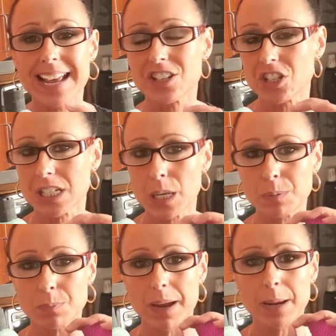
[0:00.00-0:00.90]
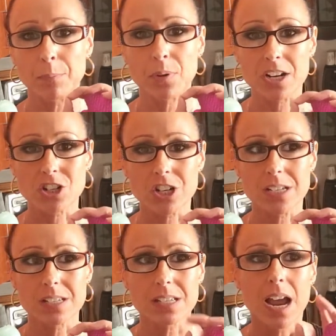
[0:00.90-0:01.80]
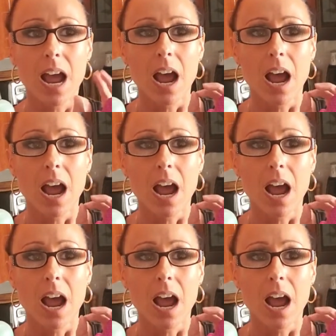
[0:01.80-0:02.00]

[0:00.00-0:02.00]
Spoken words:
It just keeps my brushes